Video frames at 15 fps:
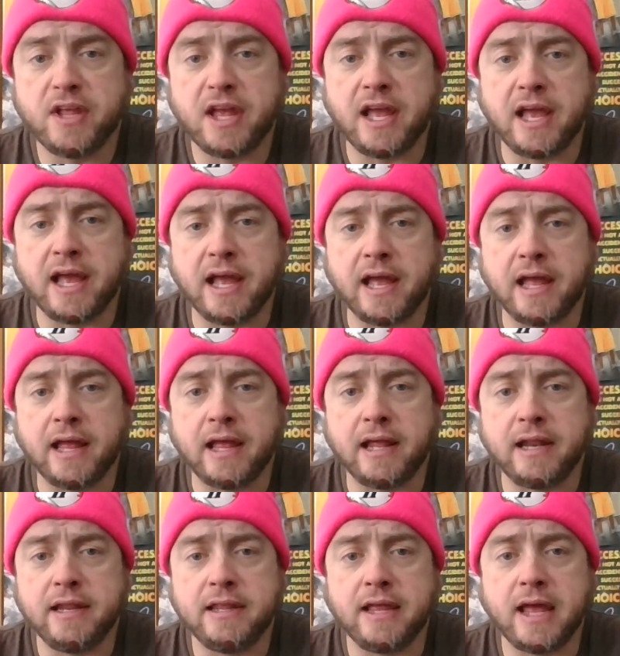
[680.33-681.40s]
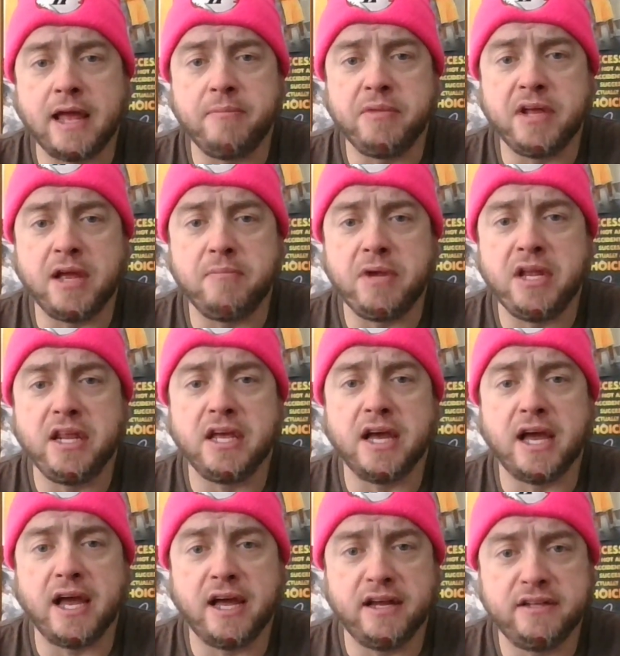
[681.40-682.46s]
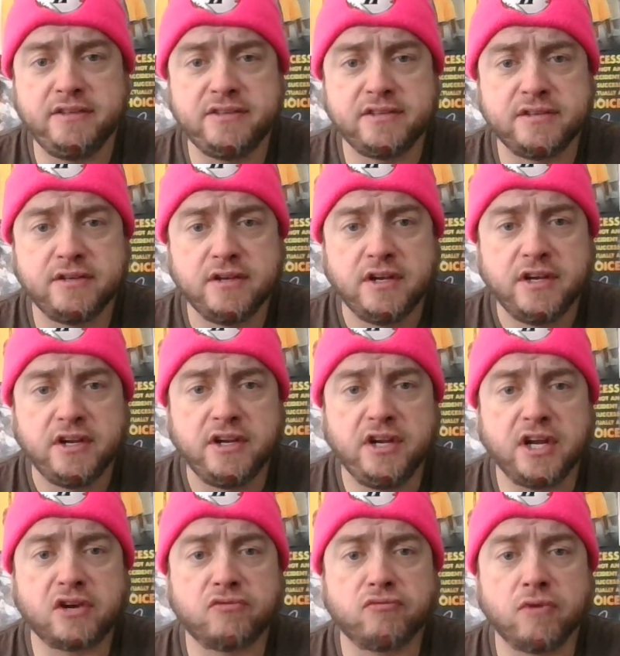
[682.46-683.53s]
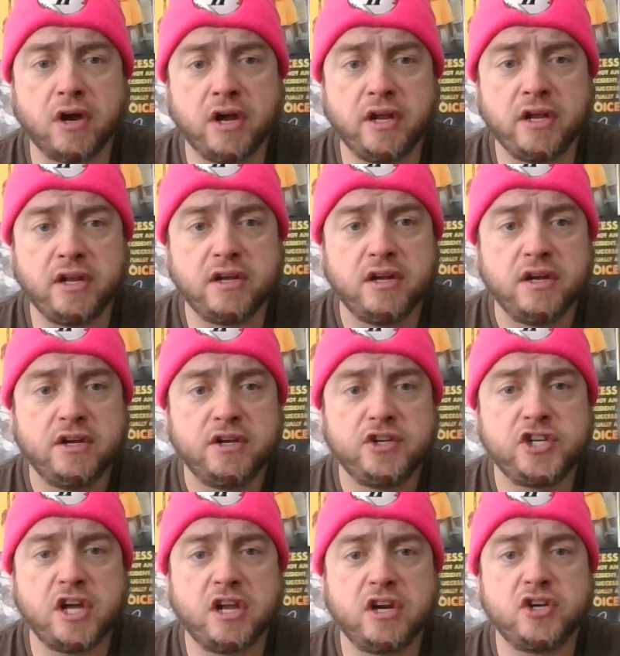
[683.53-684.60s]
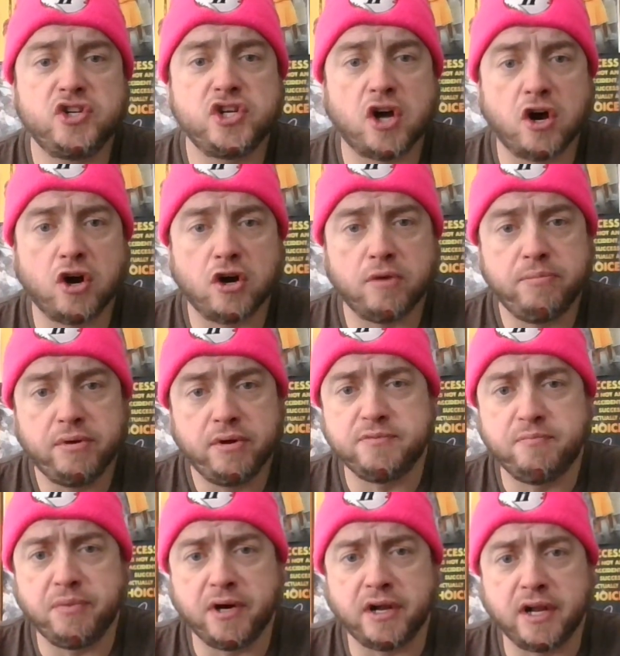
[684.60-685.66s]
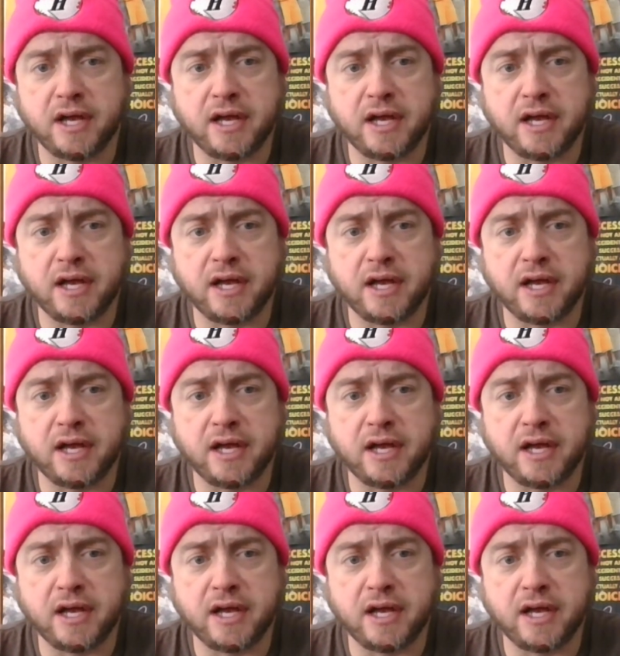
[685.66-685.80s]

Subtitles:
And the NBA media heads, Nick Wright, Shannon Sharp, but